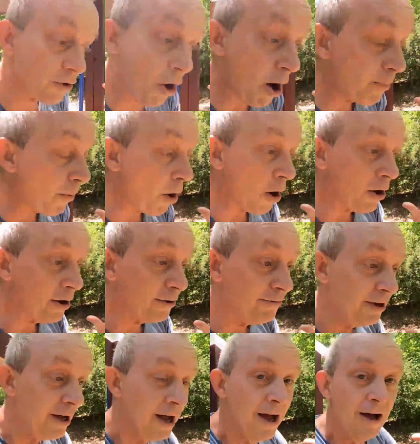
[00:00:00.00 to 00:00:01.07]
is all part
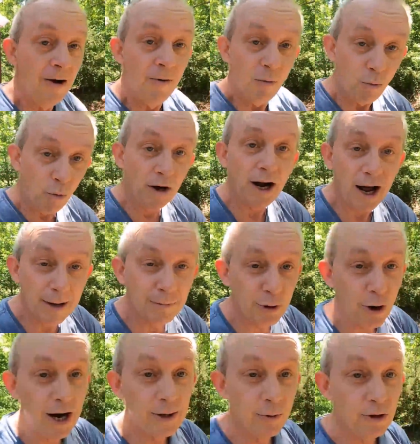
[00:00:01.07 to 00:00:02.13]
of what I'm
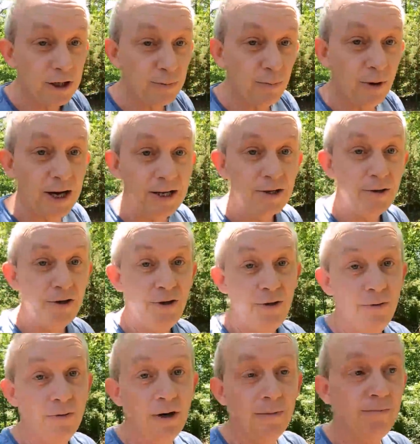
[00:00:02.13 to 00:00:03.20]
trying to explain to
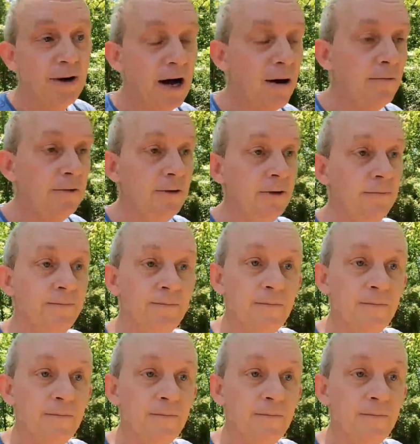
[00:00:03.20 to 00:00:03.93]
you about